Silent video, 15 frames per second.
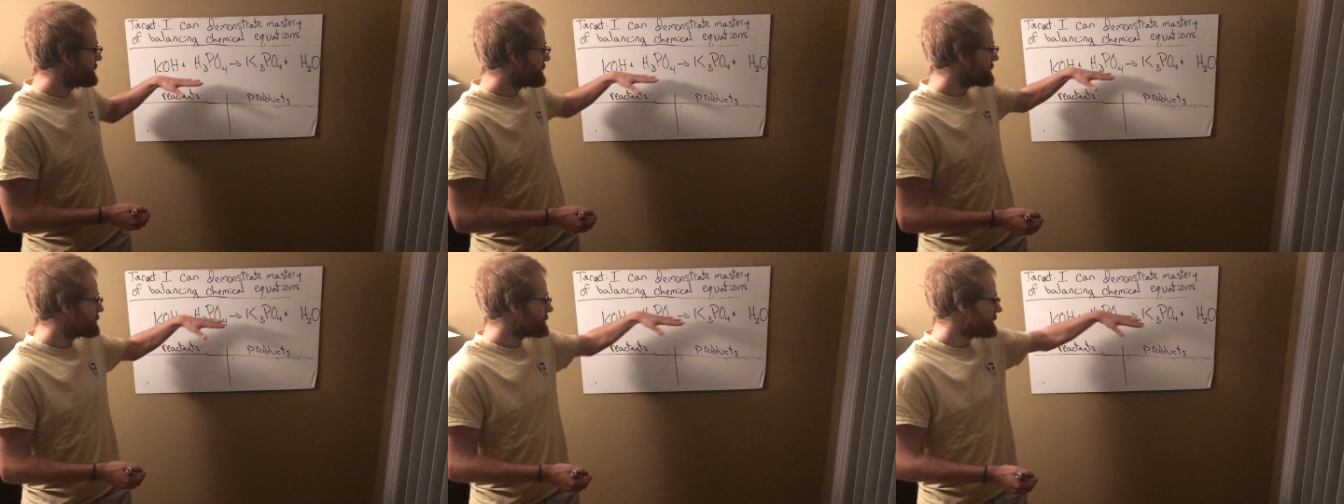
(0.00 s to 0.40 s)

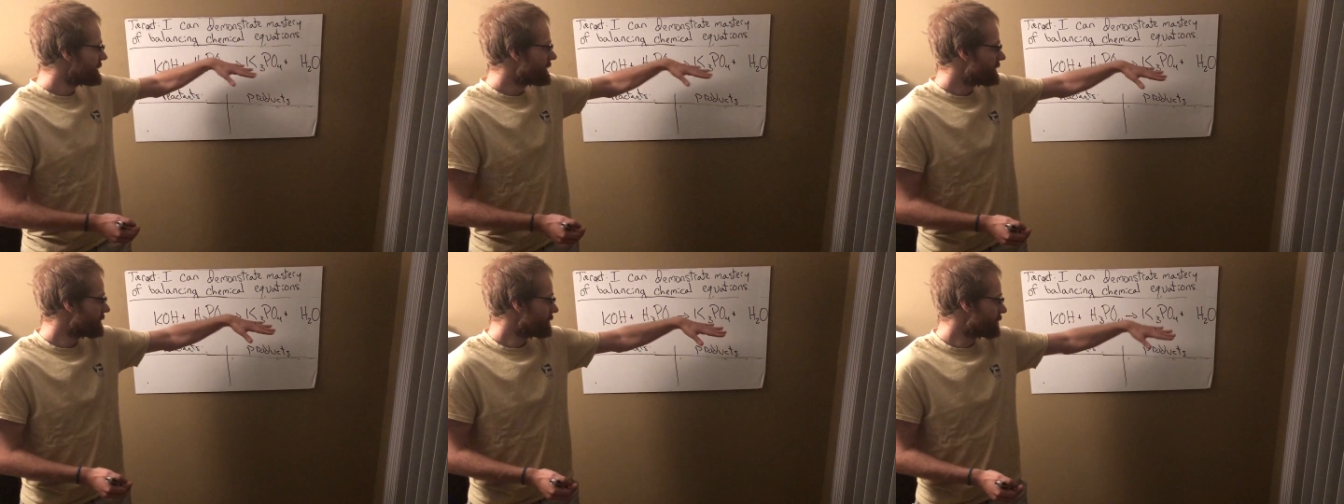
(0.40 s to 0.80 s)
this
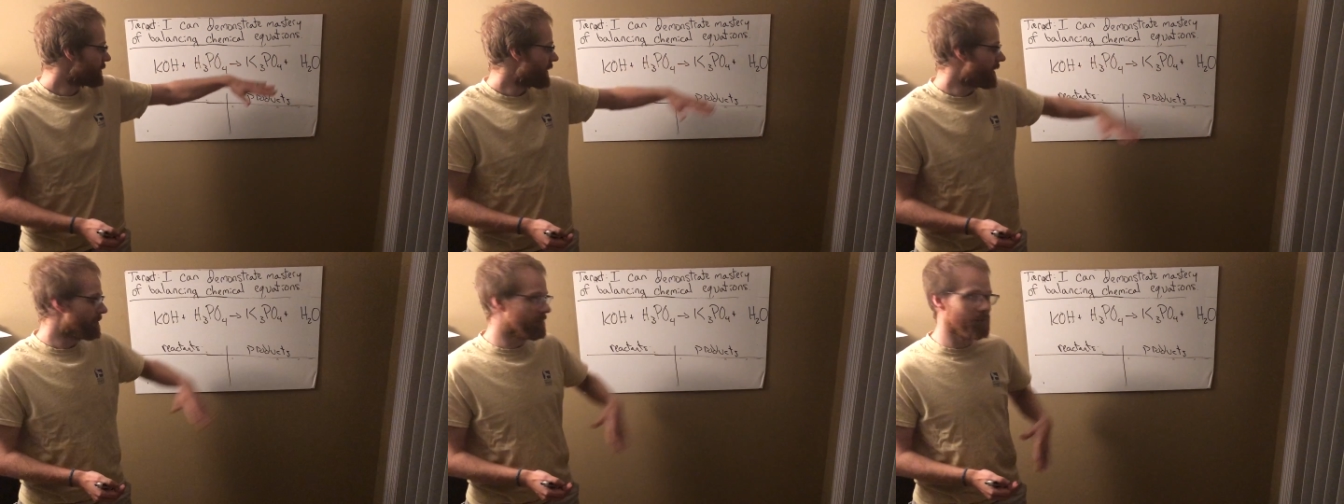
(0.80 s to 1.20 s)
particular
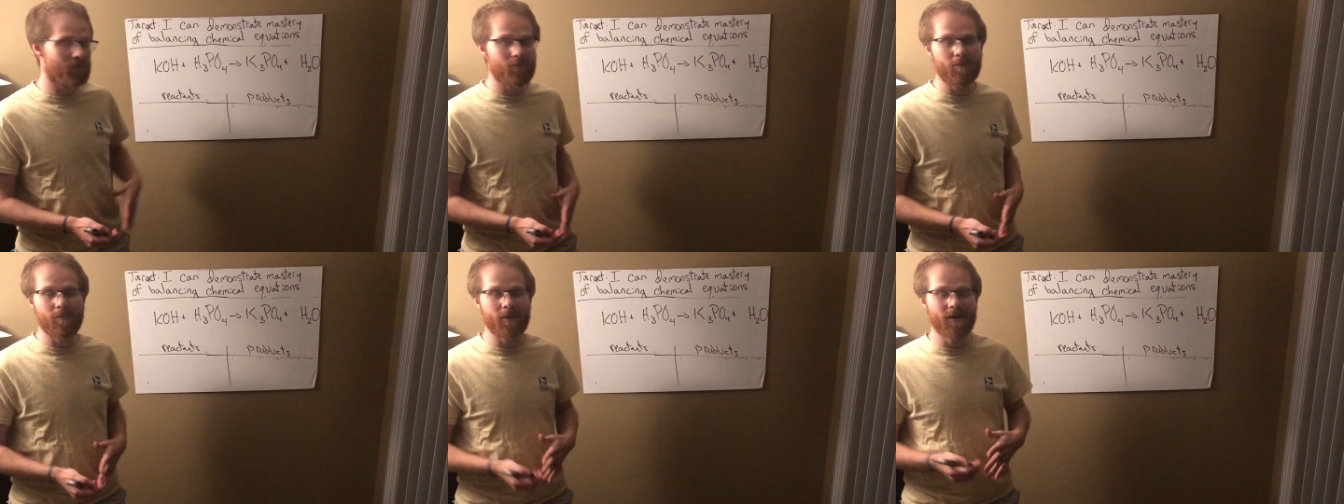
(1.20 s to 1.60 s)

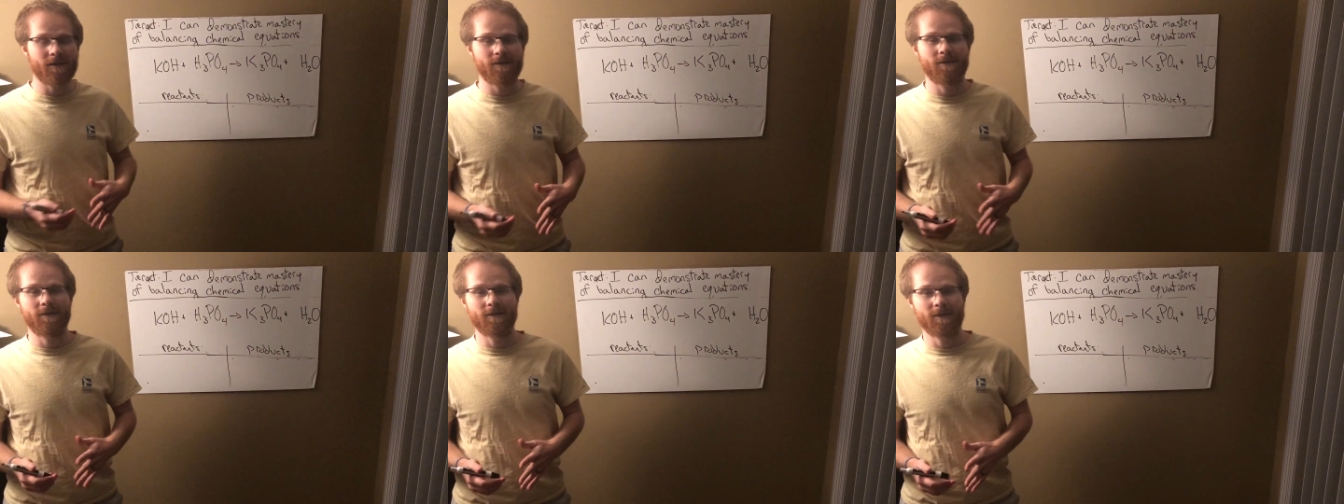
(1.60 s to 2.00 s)
problem,
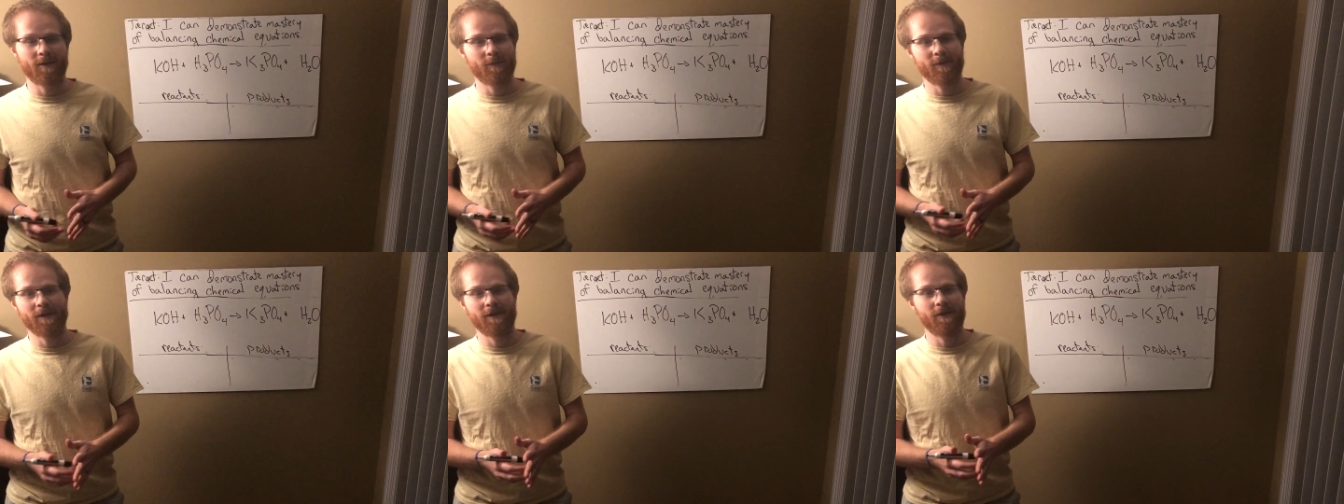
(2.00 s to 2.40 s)
but they're
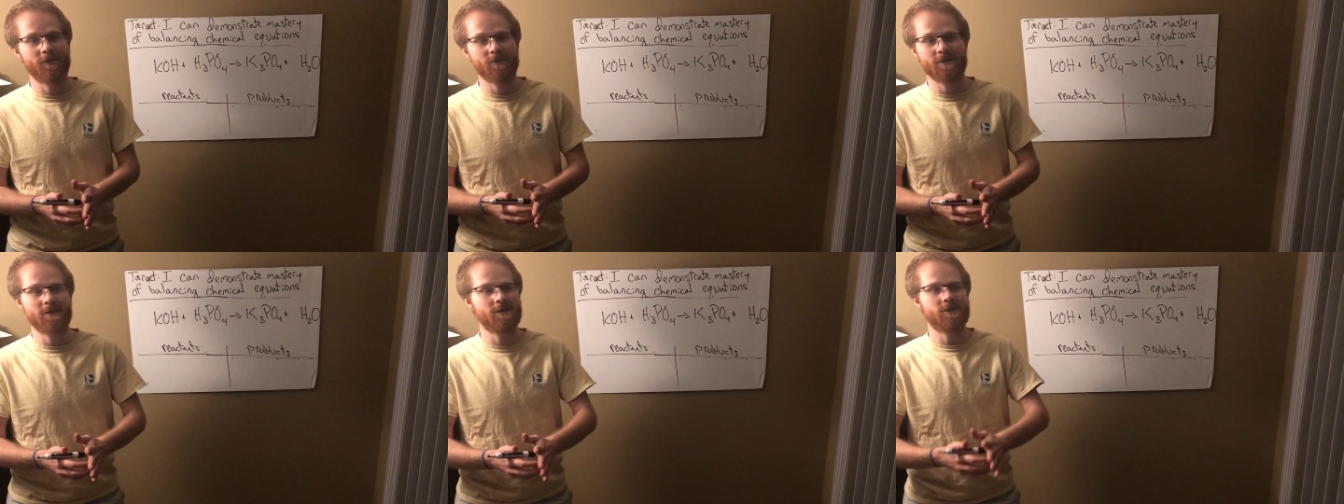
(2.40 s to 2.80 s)
being
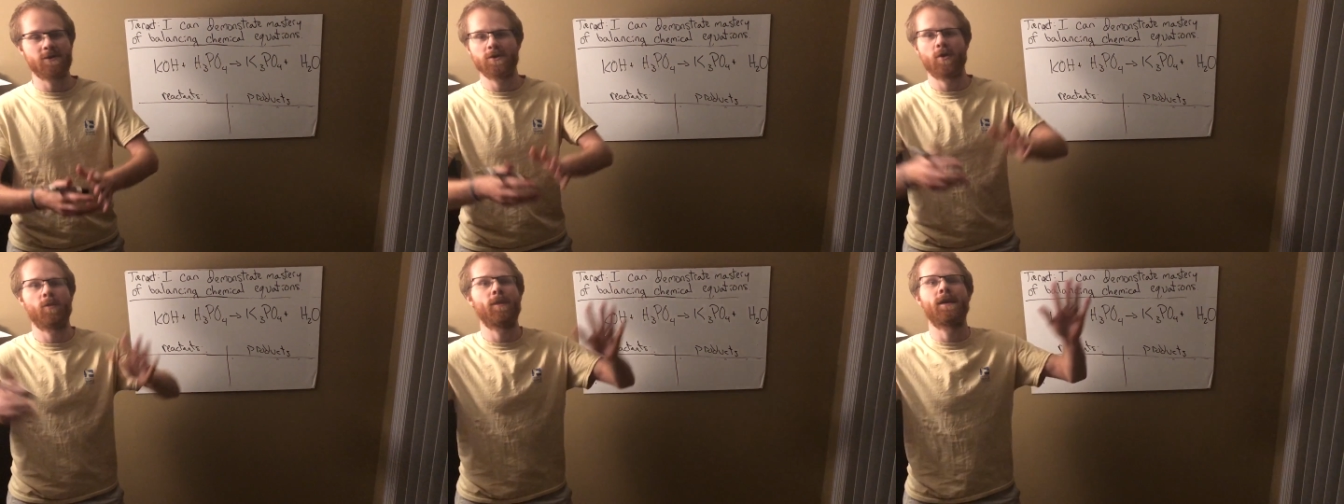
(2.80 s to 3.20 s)
used in
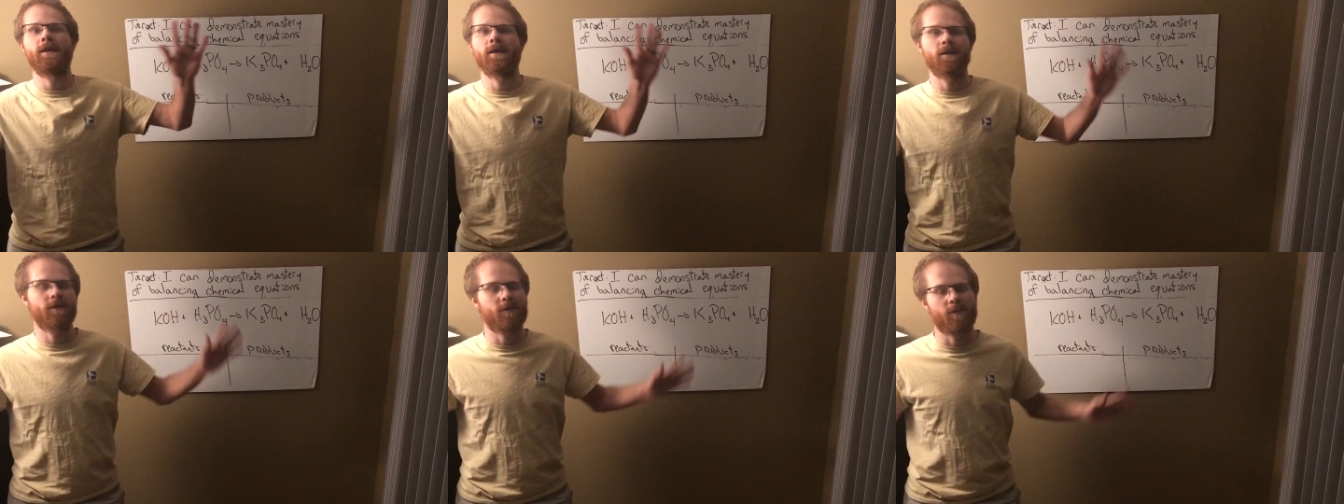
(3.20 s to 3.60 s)
so many
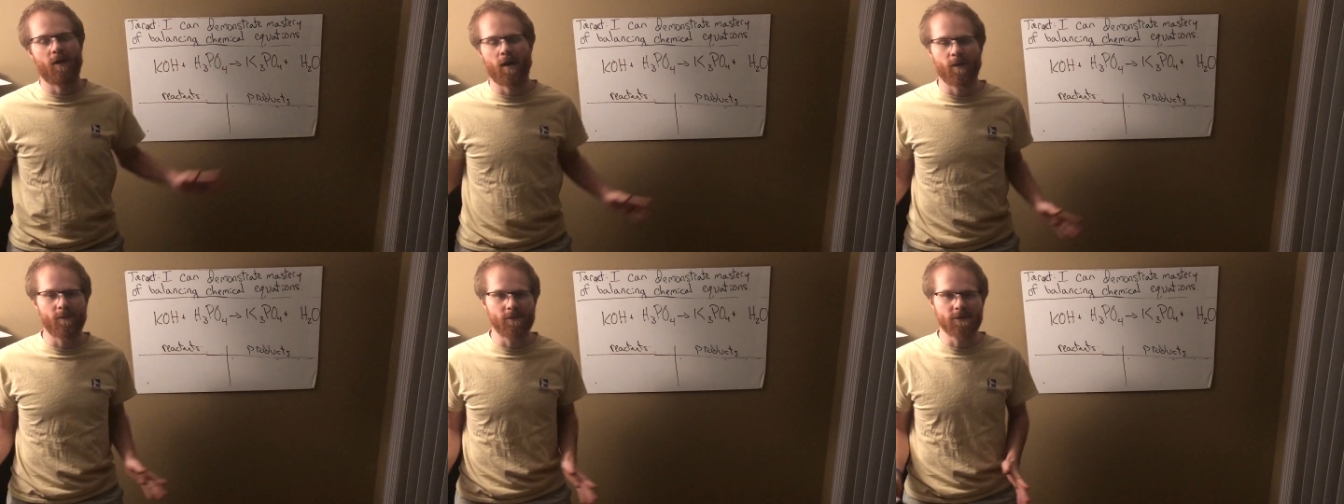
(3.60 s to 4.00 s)
other
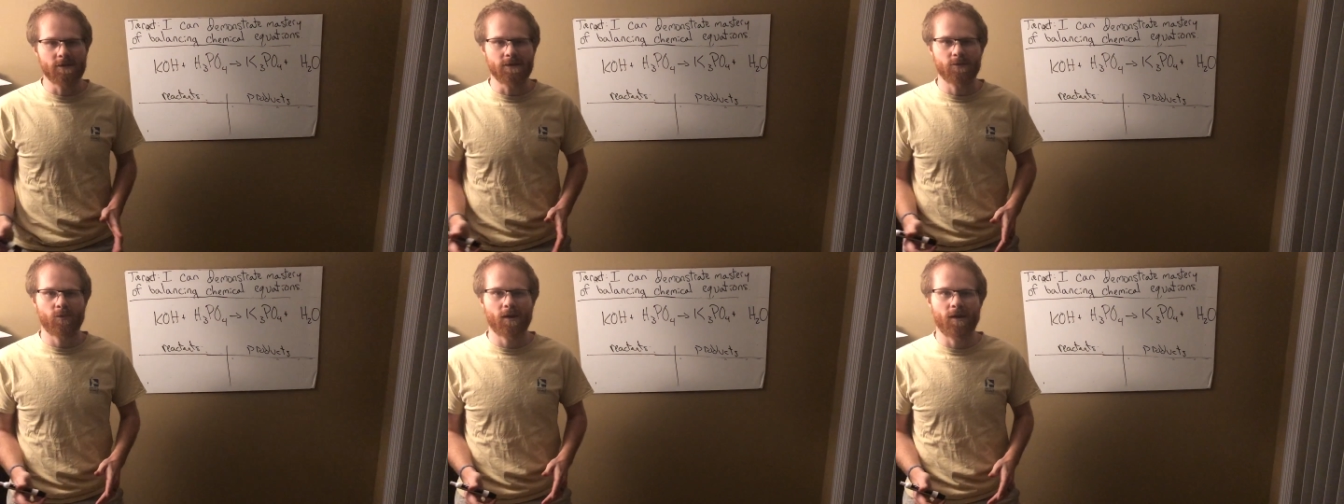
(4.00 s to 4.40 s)
problems
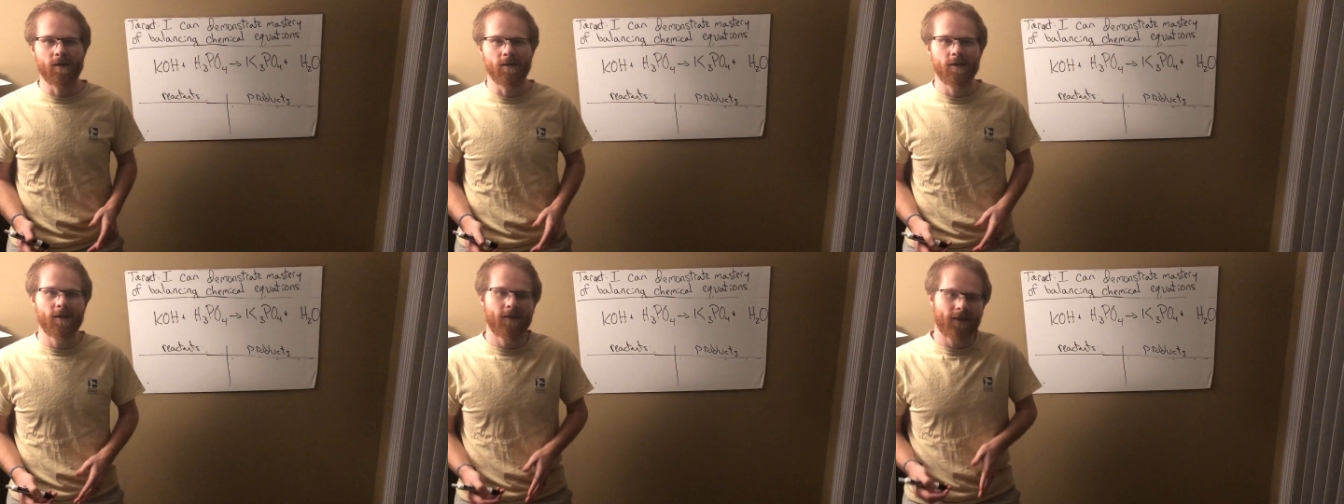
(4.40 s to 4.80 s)
as
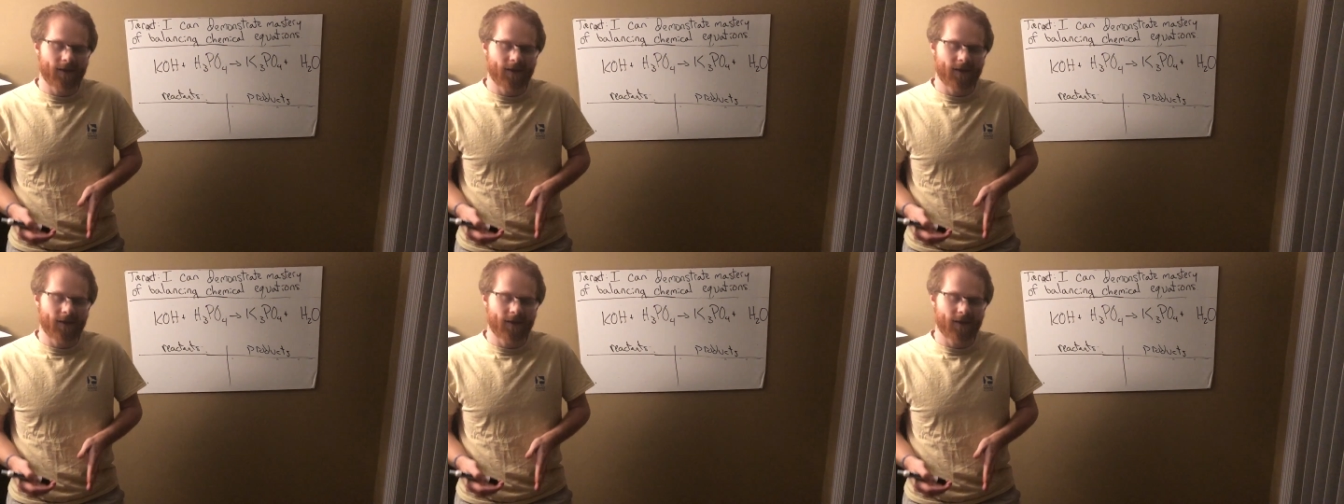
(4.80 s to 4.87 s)
well.